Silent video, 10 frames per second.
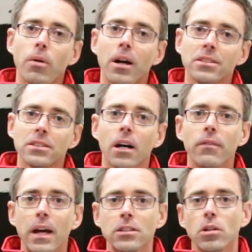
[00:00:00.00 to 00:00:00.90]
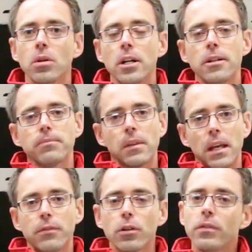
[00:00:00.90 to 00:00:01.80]
process of that. So
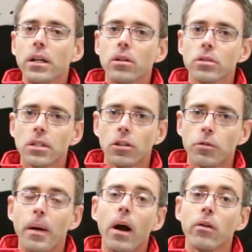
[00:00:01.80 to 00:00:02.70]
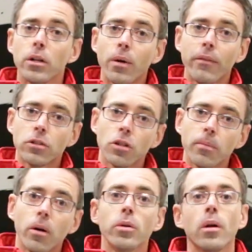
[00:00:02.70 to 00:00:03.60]
if your vehicle is underpowered and you have a
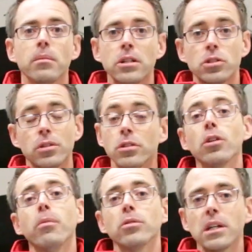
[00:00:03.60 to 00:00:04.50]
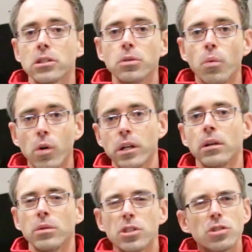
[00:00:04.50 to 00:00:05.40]
turbo, you want to make sure the turbo is actually
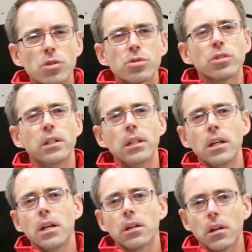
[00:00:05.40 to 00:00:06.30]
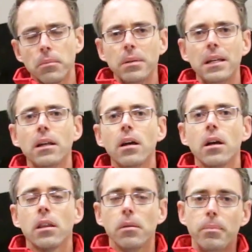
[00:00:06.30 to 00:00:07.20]
working, which is usually going to be
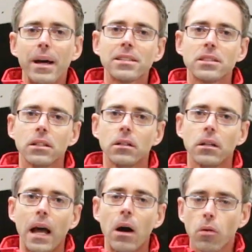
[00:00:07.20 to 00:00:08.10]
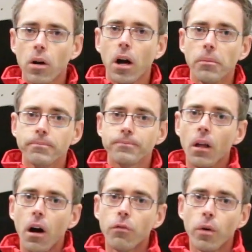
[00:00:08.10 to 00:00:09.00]
the best outcome
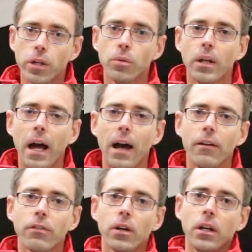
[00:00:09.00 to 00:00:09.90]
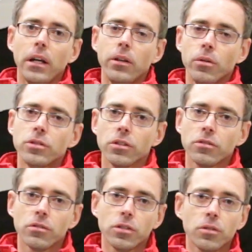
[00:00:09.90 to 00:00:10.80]
of what you would have in those
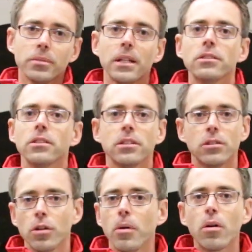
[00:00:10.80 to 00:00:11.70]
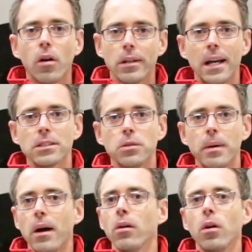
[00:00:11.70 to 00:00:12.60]
circumstances. A turbo car that has no
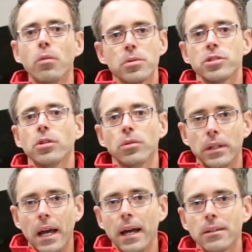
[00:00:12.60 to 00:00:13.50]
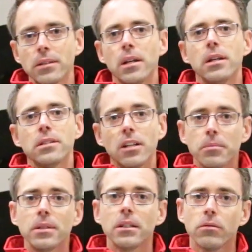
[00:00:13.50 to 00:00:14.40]
power almost certainly has
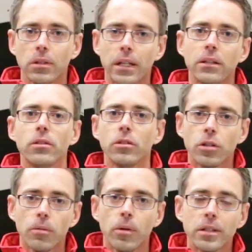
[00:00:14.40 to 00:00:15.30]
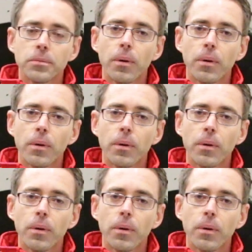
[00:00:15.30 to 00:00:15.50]
something related to the turbo that's a